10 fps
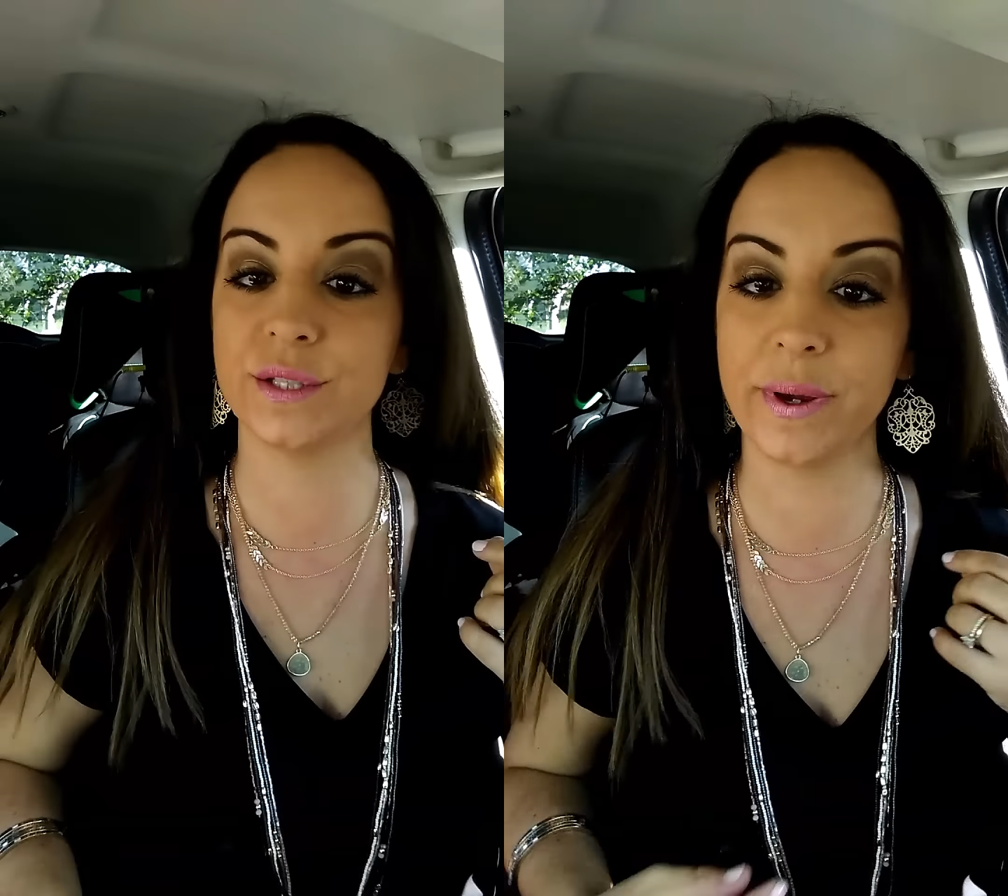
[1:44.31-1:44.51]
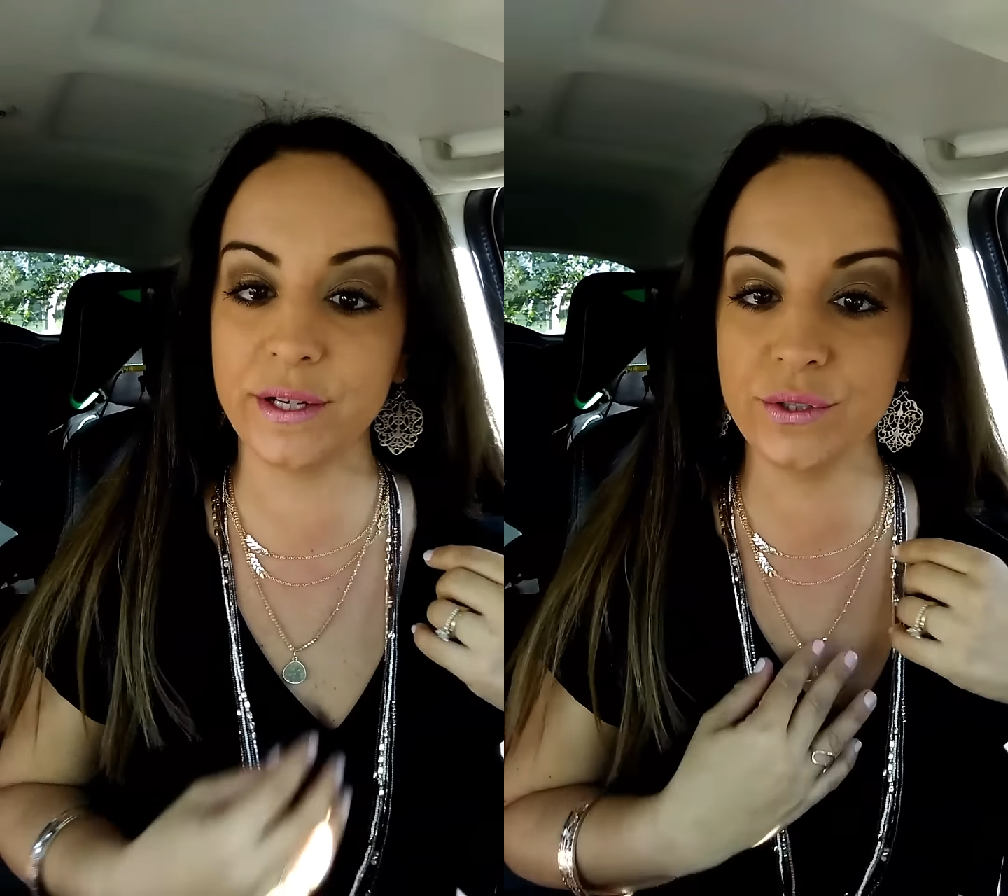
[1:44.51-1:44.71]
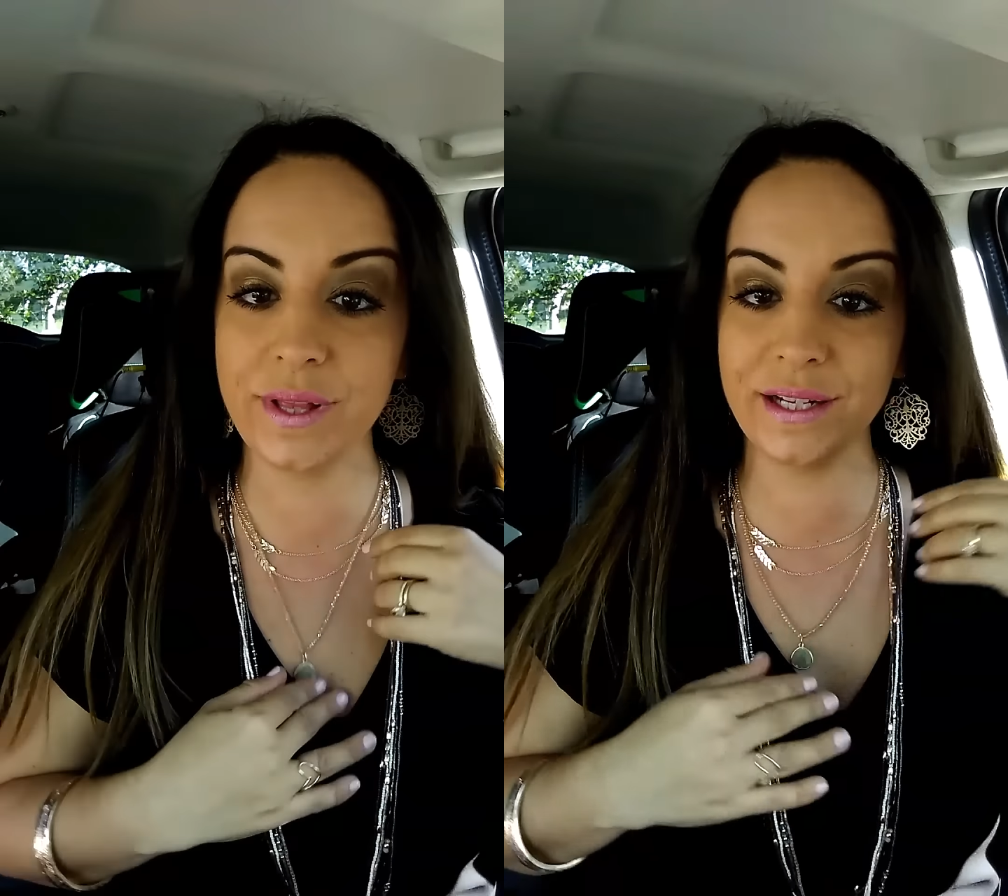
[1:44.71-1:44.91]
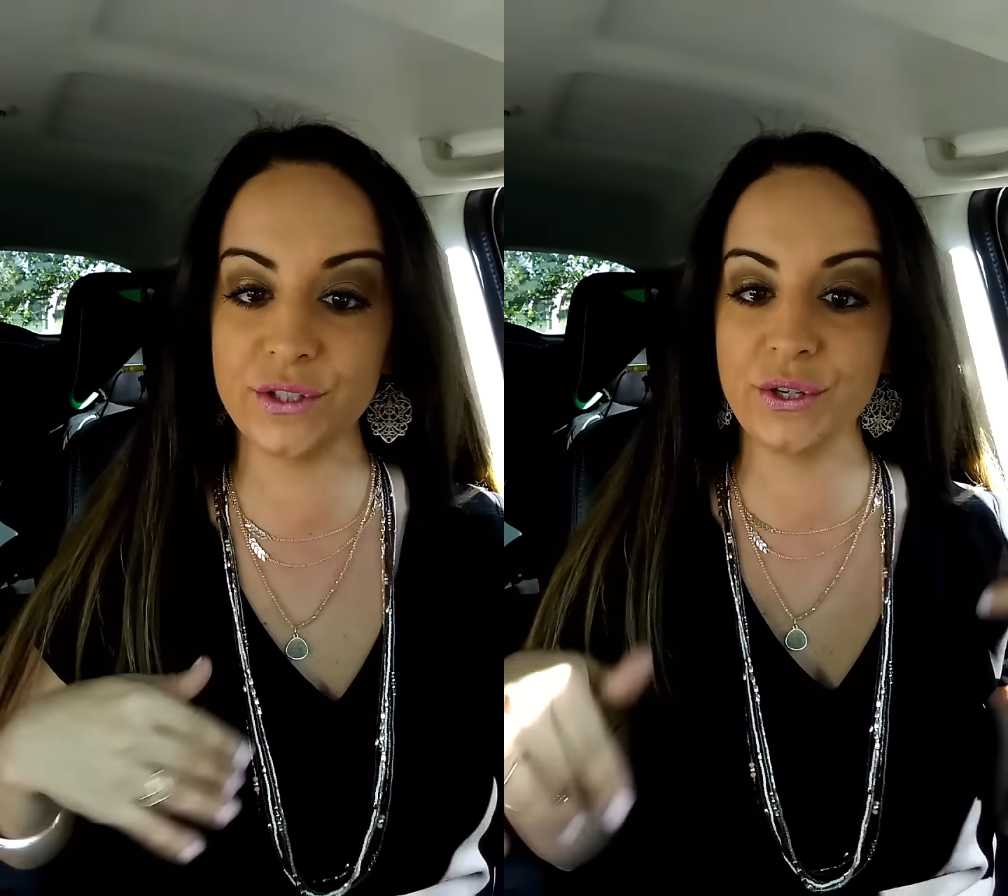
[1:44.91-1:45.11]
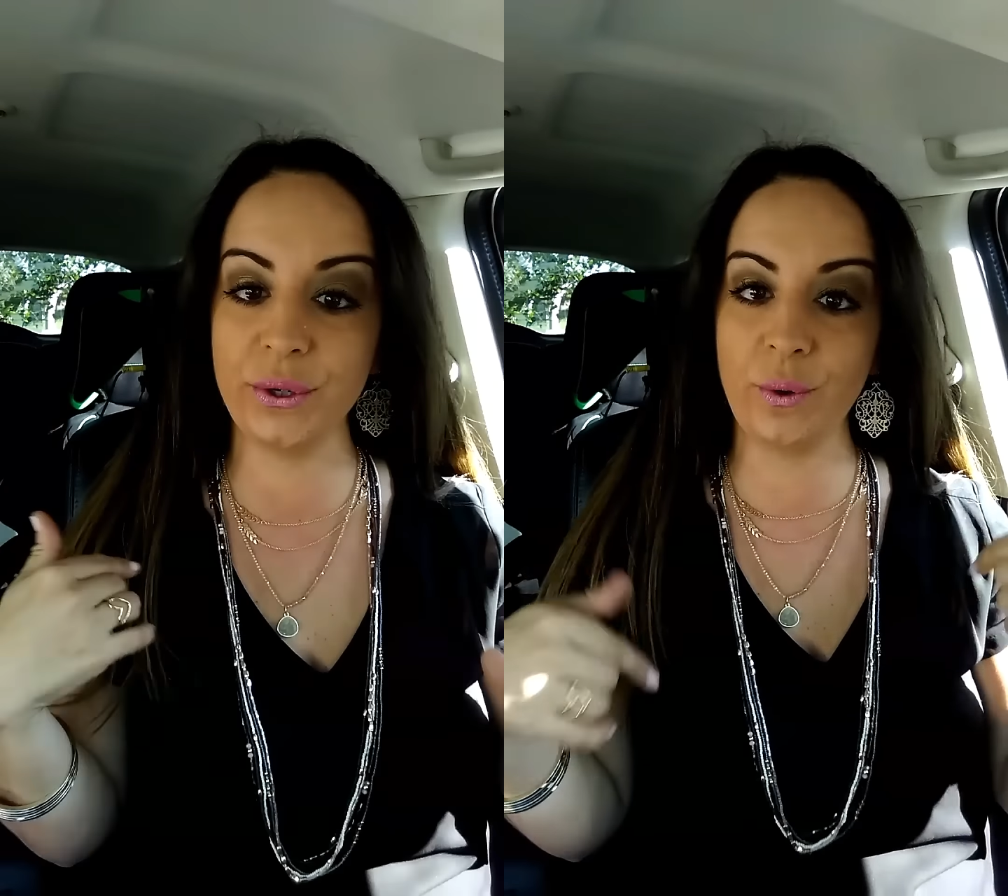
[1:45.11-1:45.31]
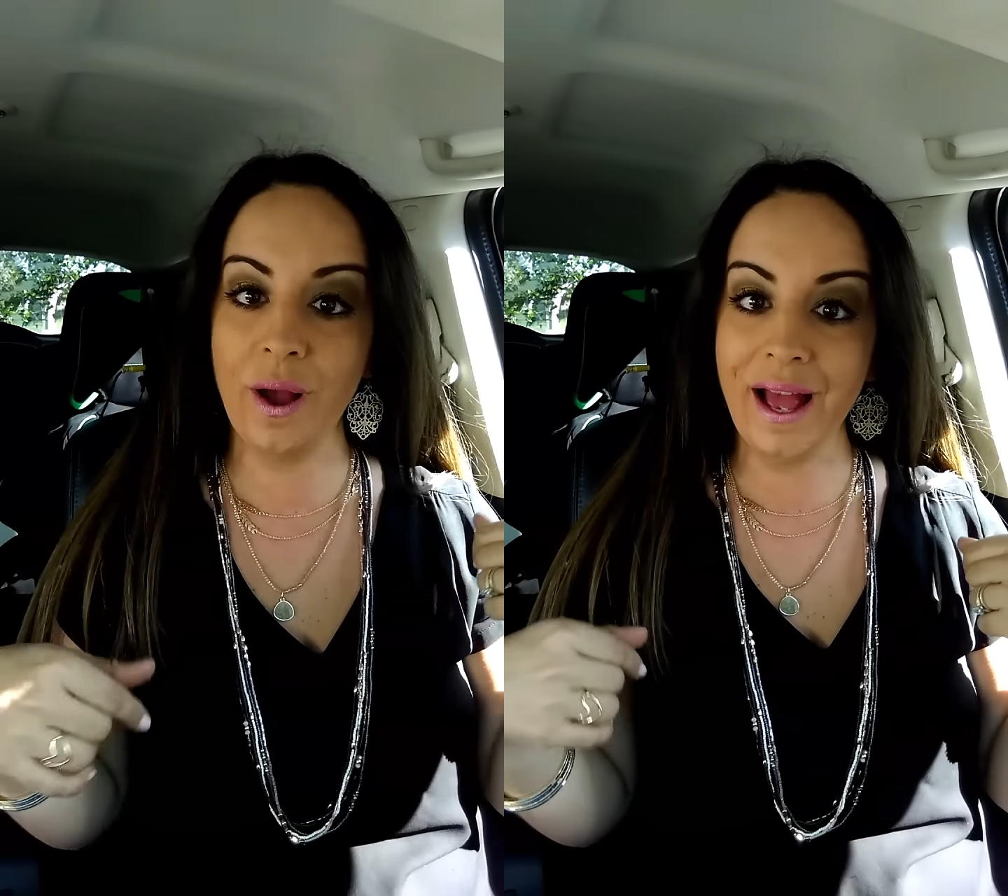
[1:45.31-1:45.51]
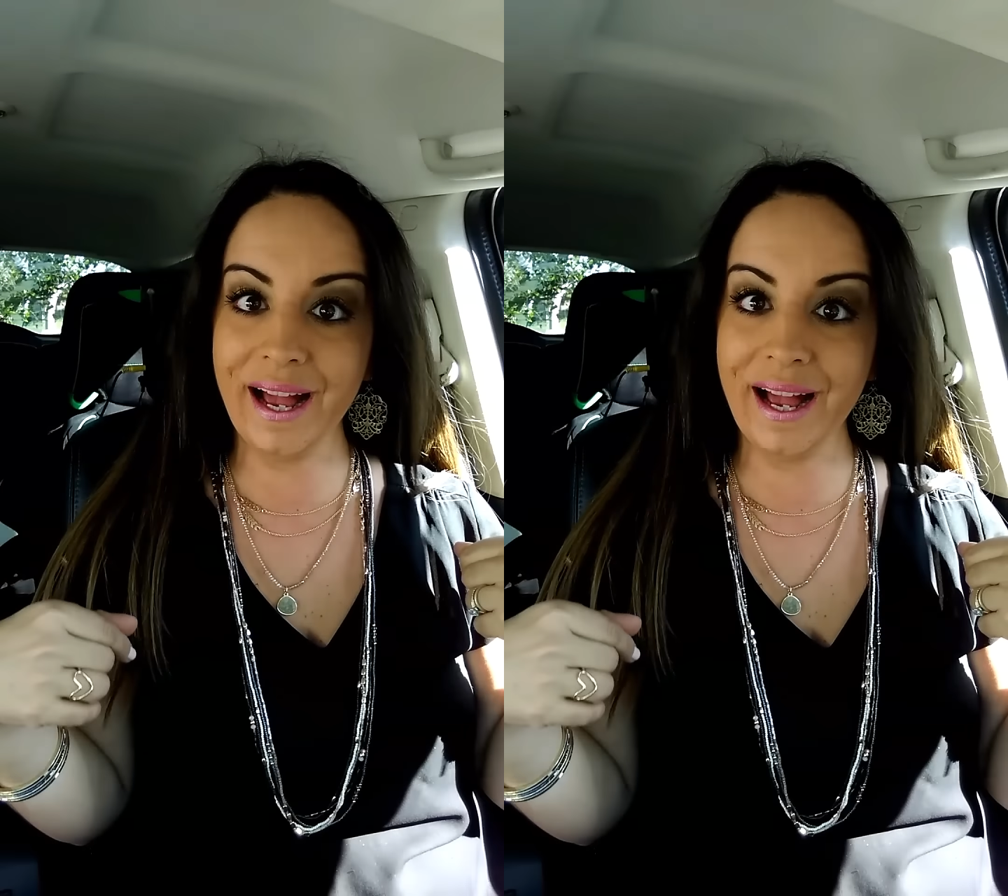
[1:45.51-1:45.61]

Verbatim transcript: So I could do that too,